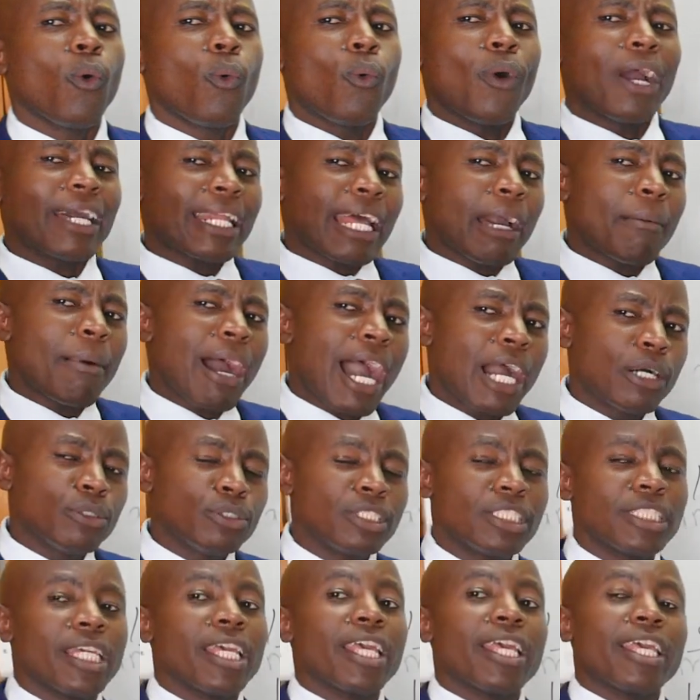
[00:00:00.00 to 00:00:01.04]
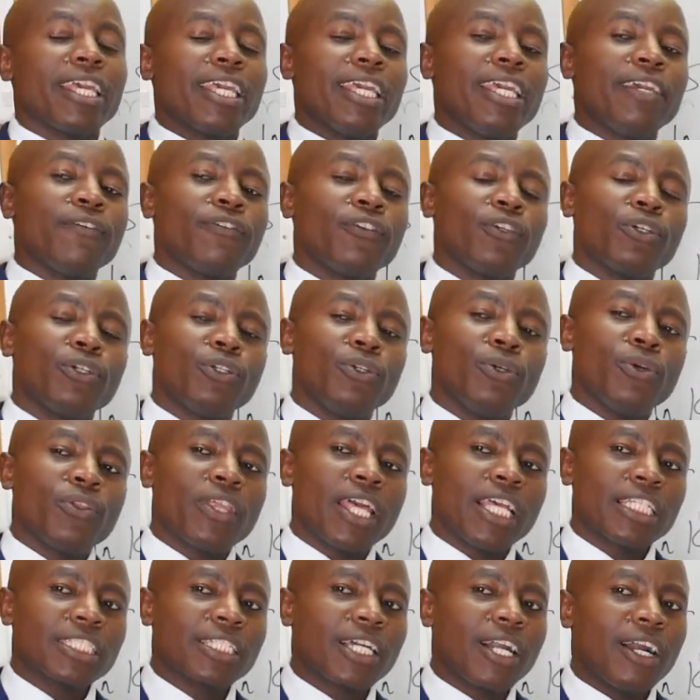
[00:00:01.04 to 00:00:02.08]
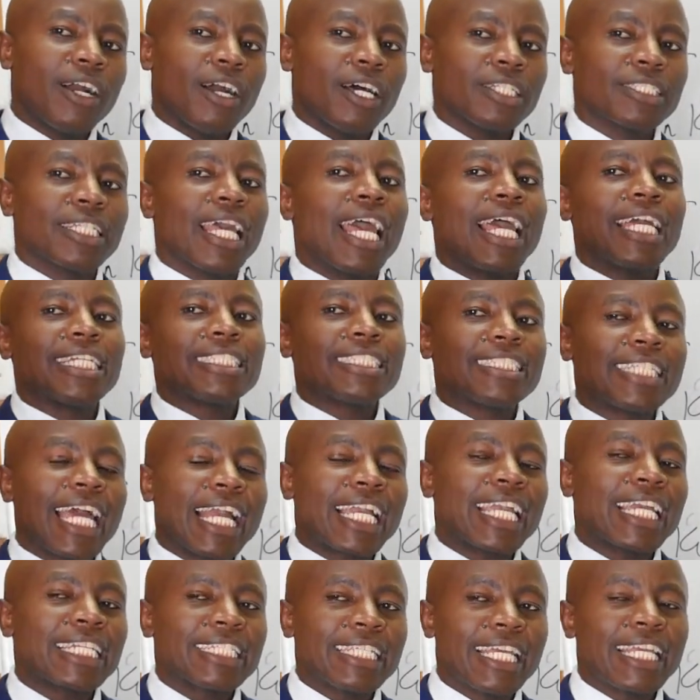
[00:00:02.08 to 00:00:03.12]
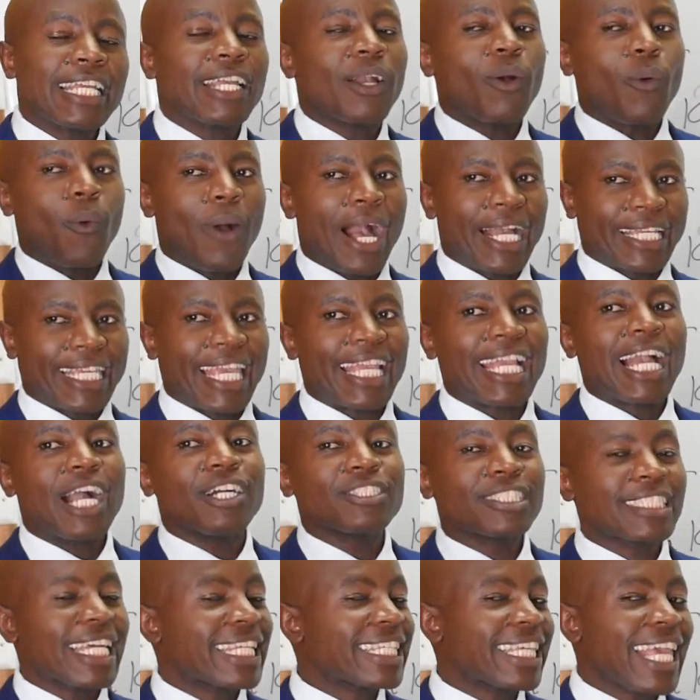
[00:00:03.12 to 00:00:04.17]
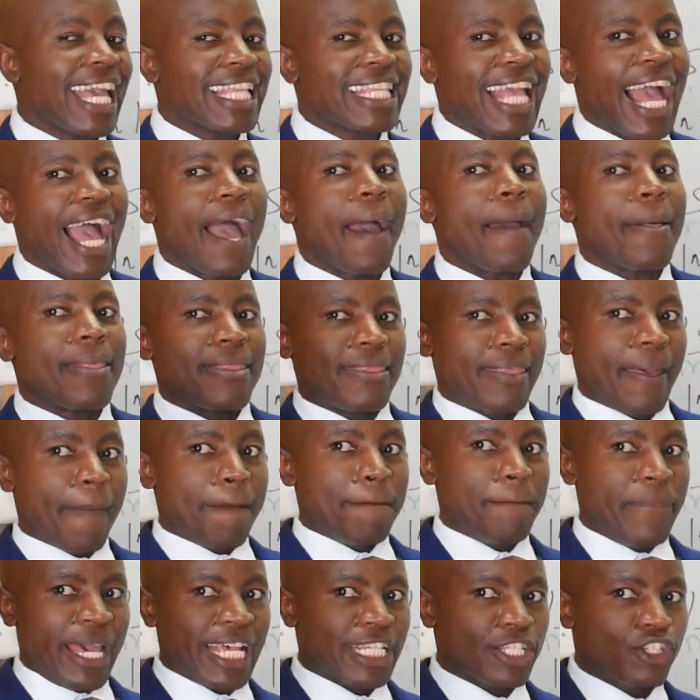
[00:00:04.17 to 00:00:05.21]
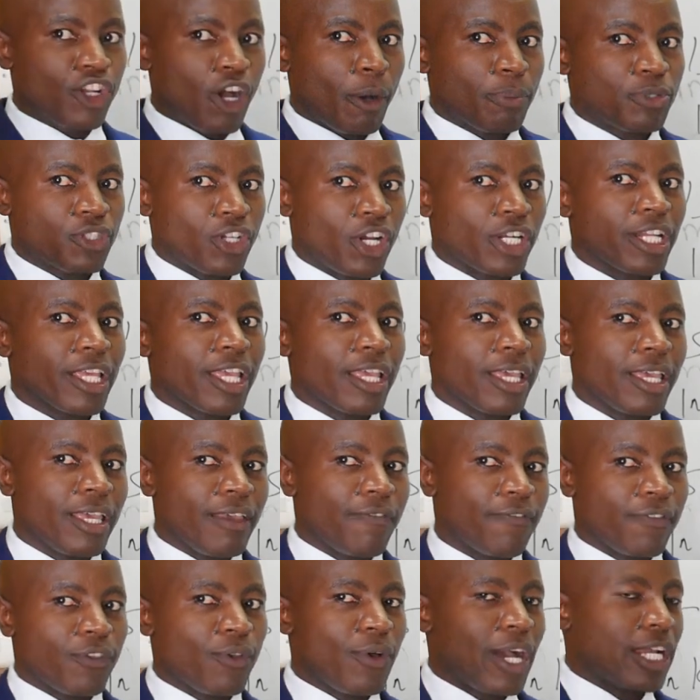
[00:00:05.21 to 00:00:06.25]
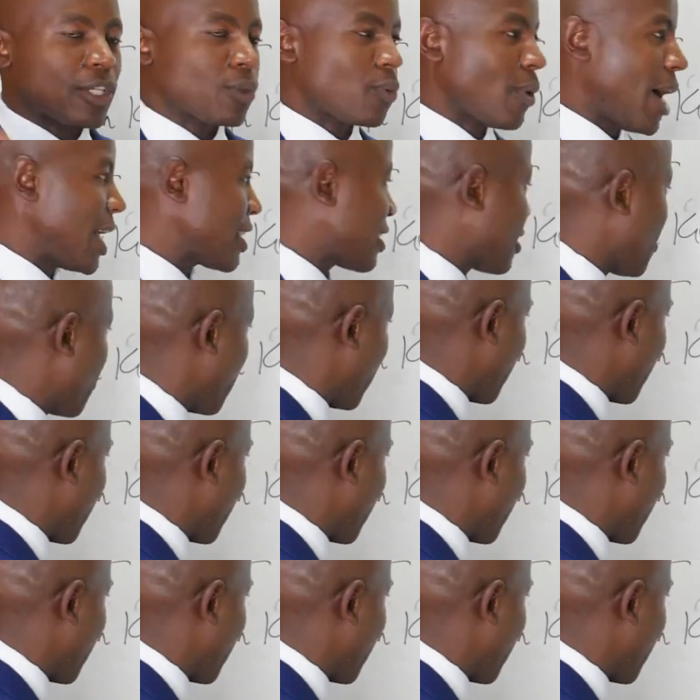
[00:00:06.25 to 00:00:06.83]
What about if you do this course targeting working outside Kenya? the best option if you are to ask